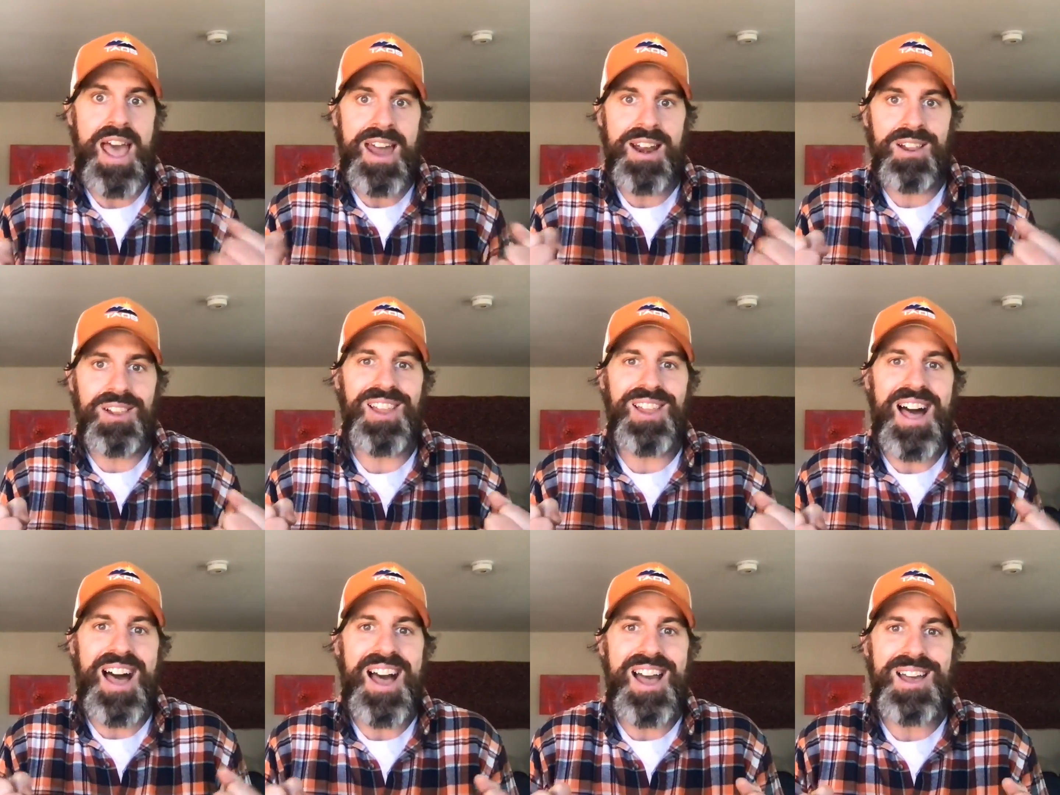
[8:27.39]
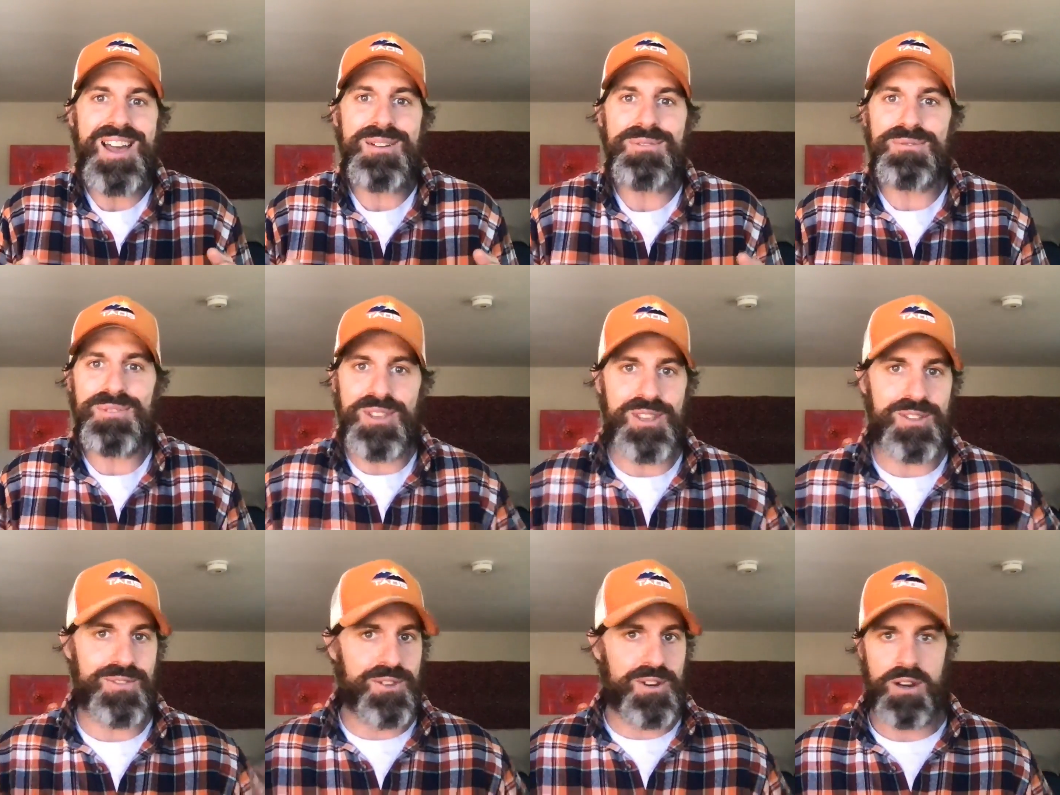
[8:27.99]
alive,
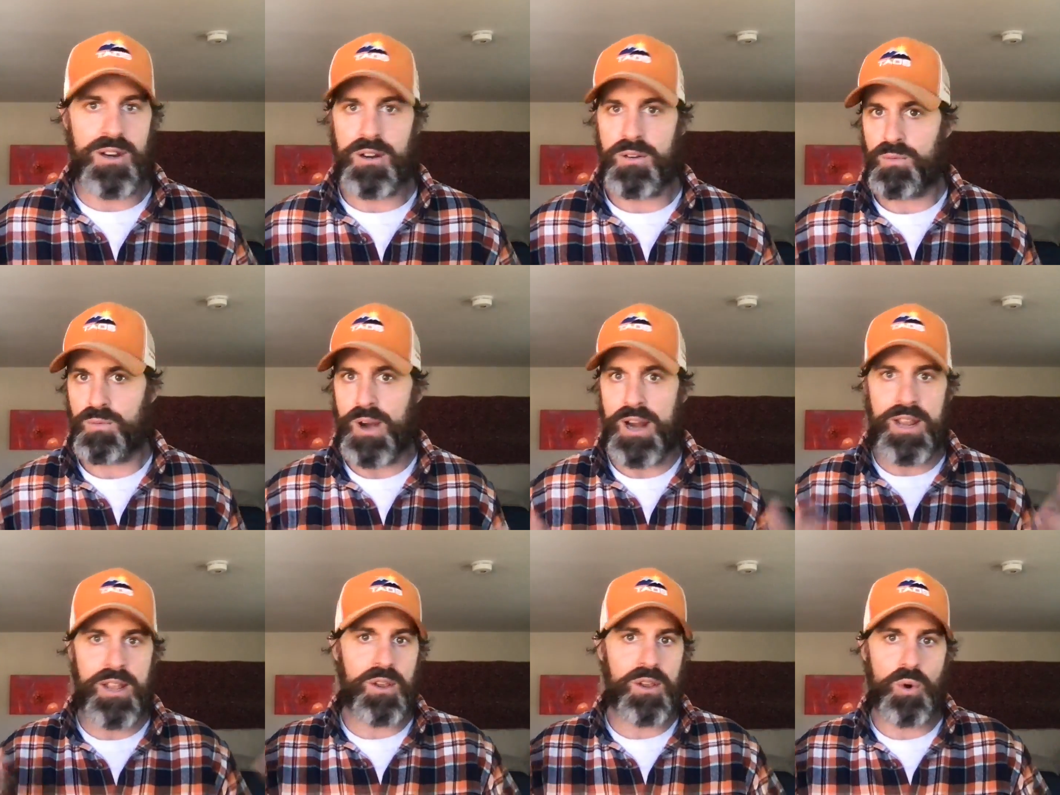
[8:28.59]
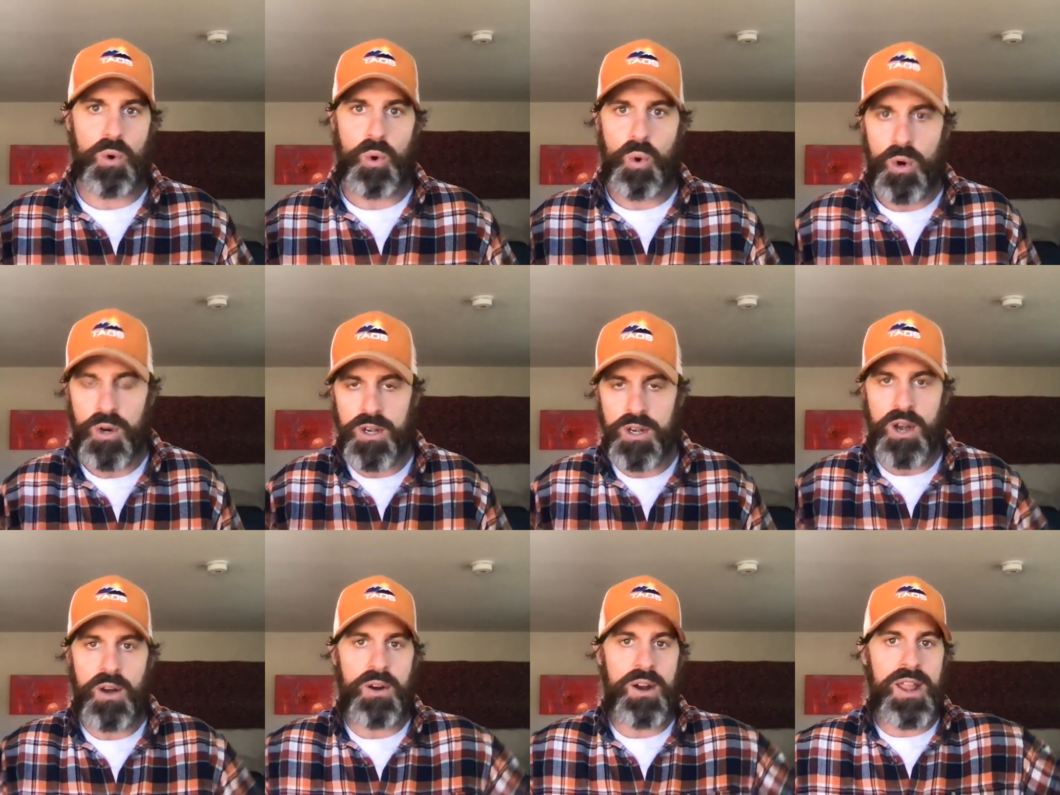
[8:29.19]
even in a regular,
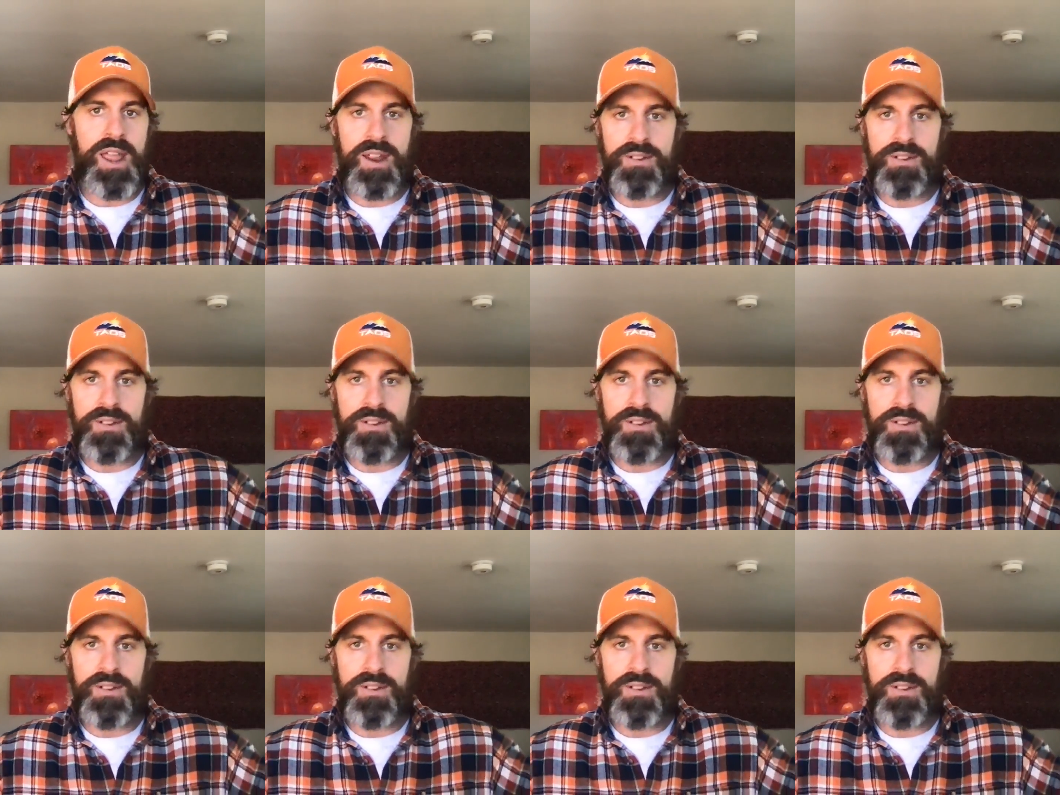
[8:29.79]
ordinary,